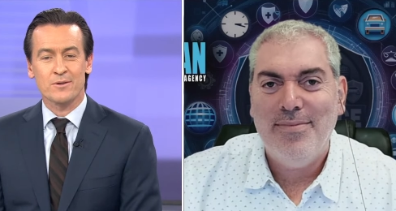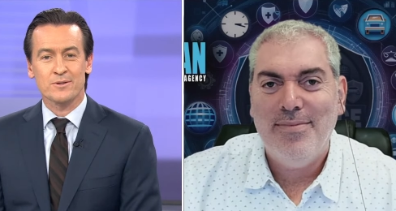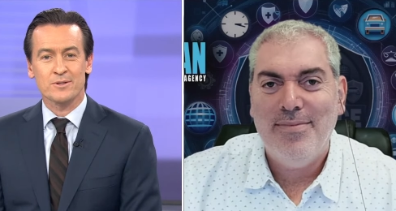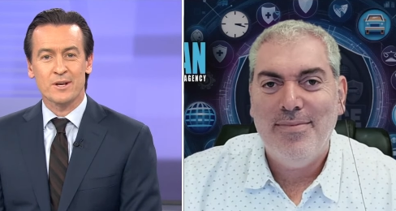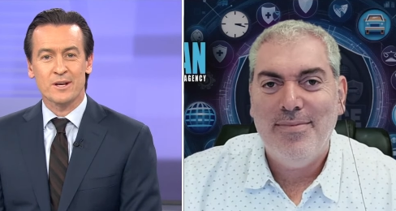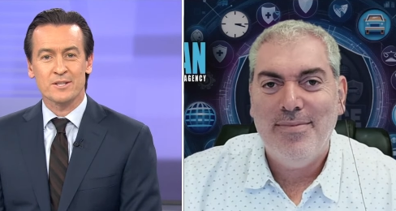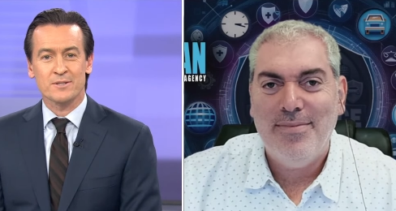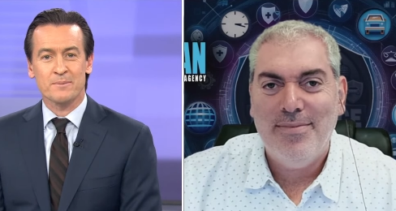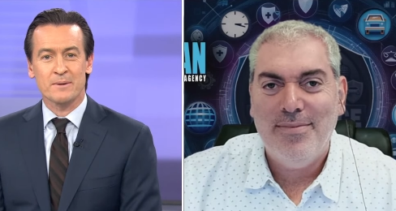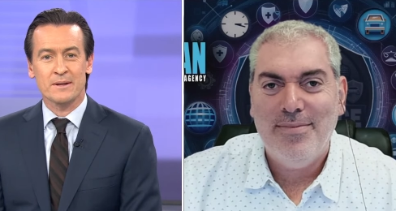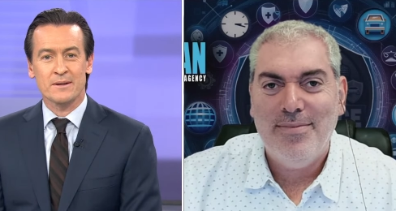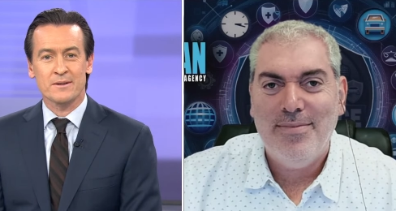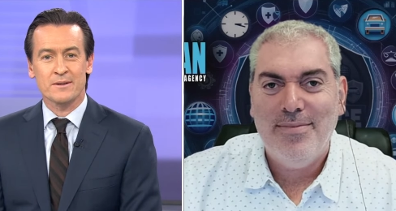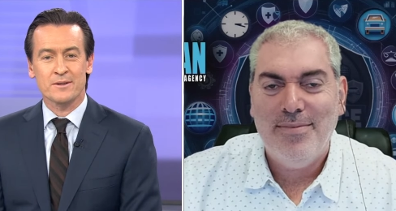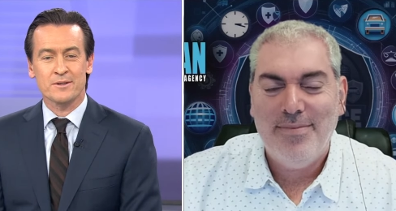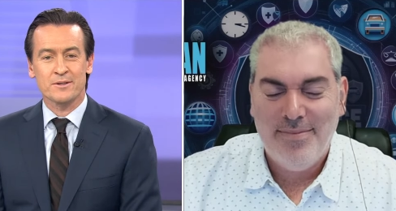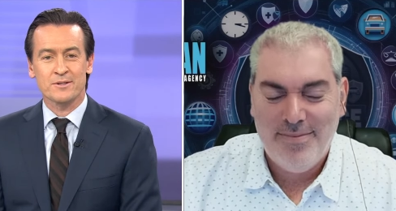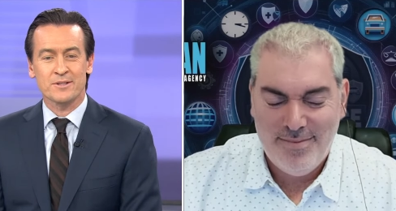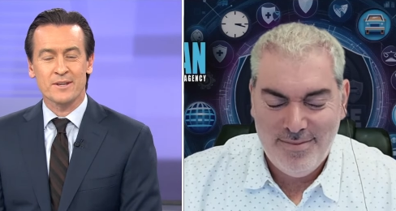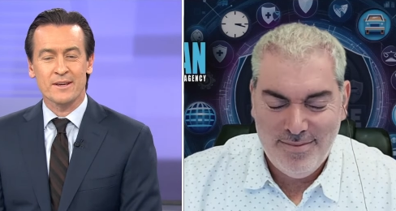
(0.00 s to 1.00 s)
Speaker 1: Karl
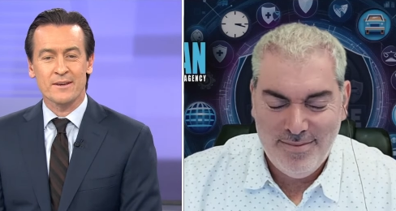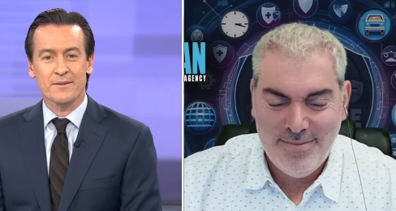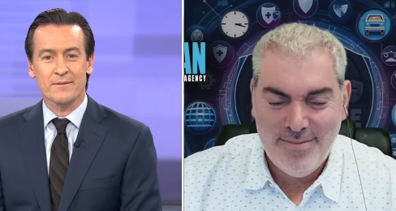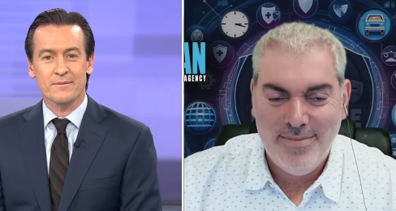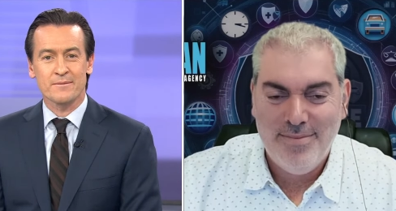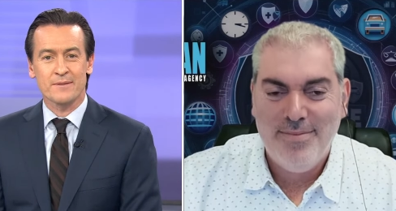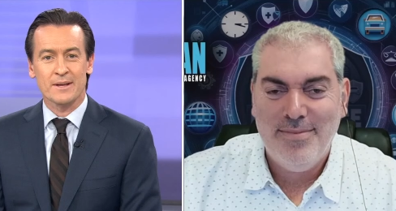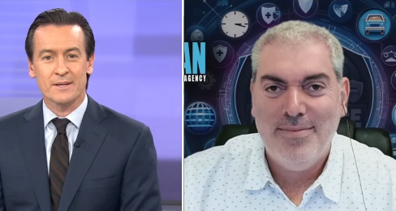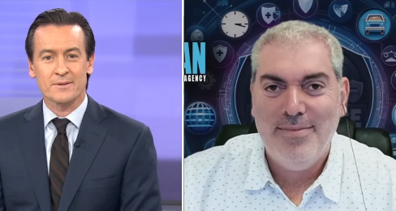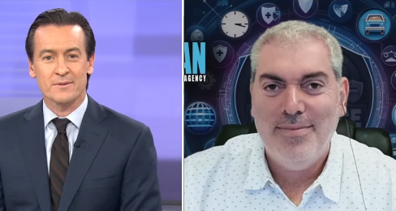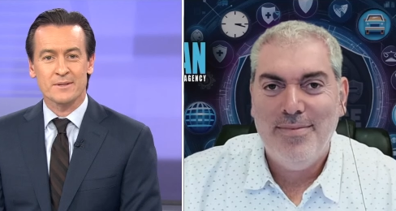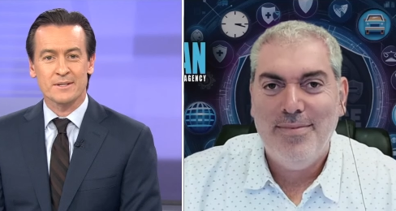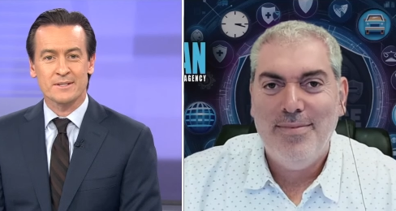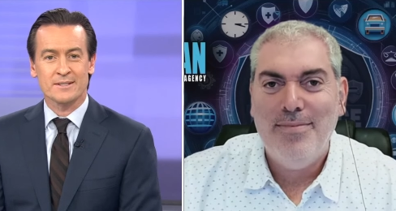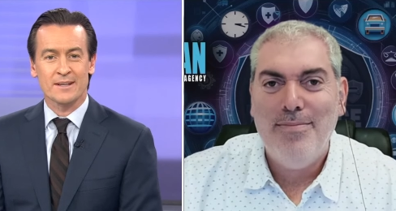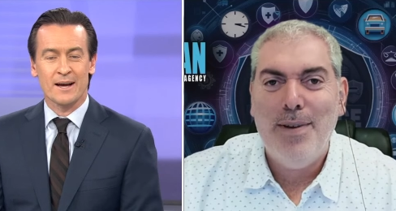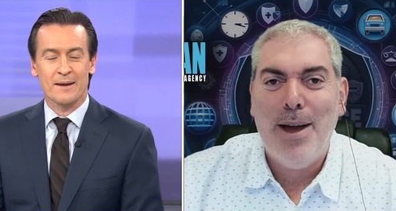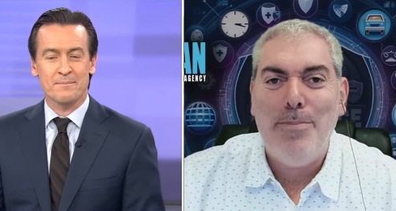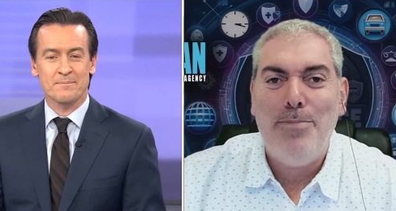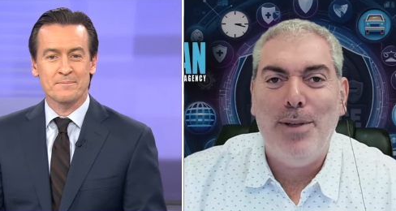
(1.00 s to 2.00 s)
Susman, good to see you. Thanks
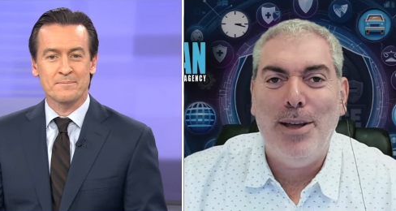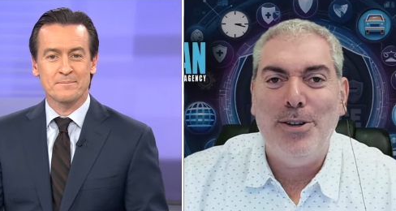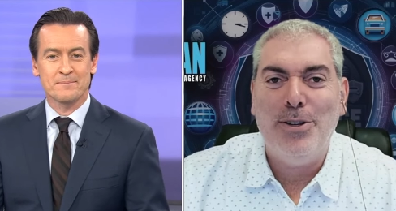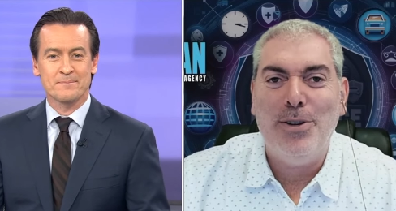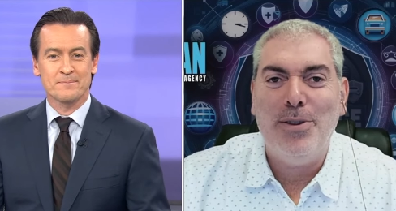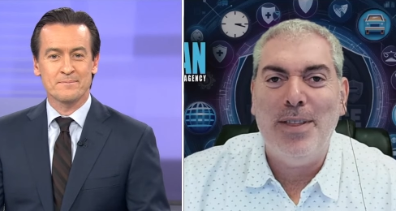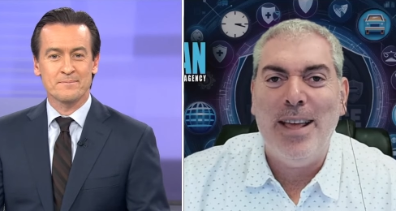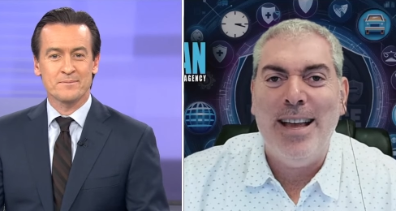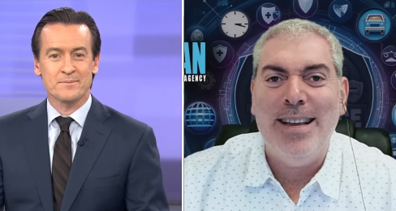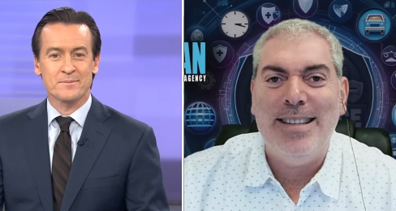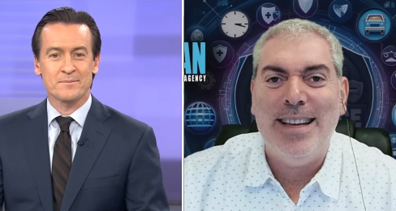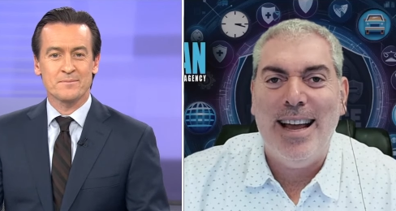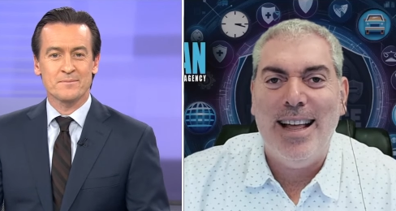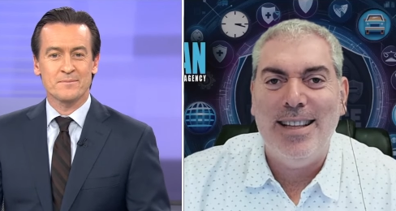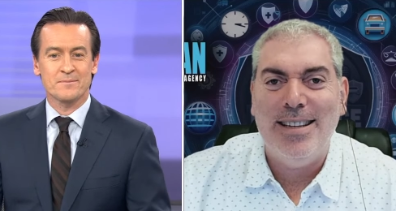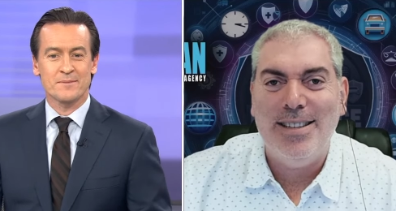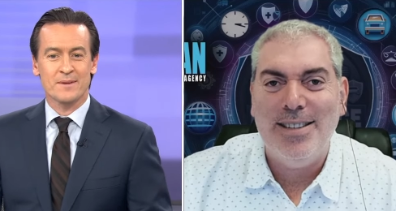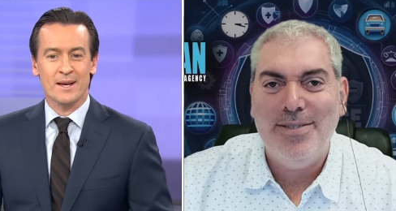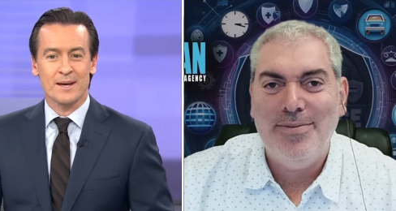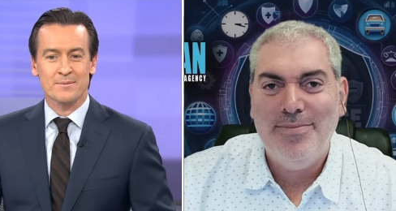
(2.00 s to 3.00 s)
for the time. My pleasure.
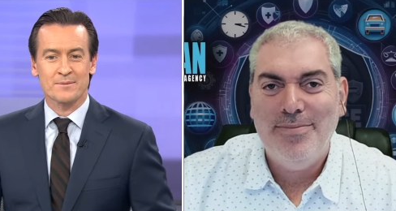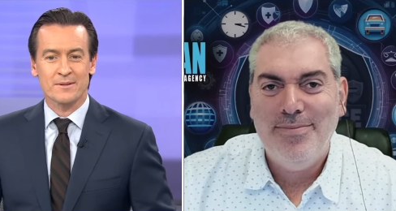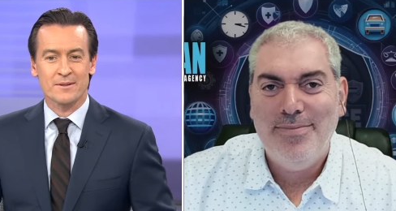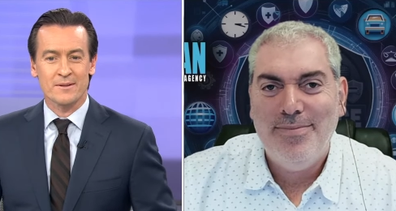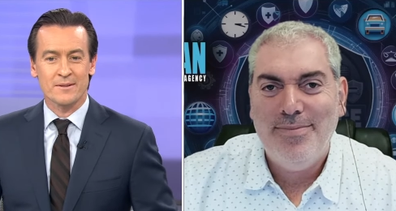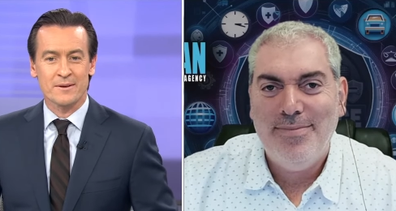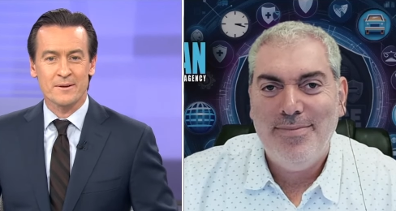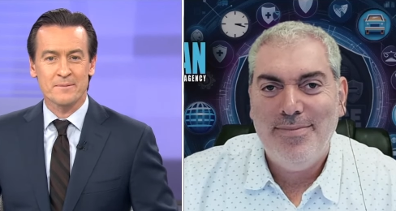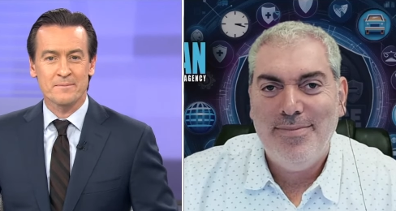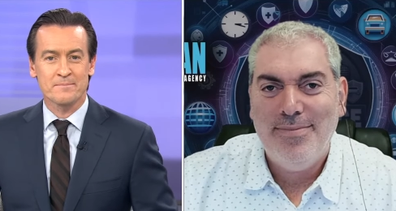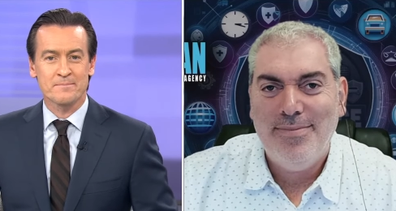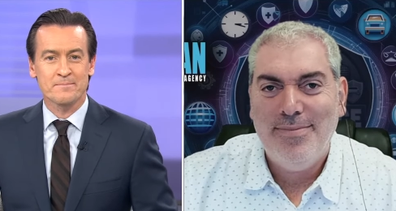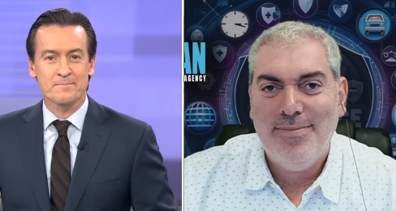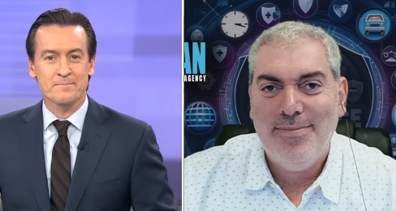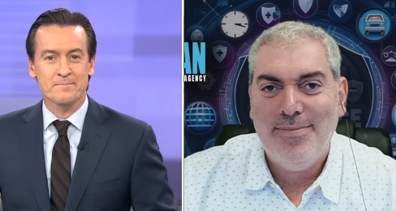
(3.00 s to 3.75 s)
Thanks, Alex. Absolutely.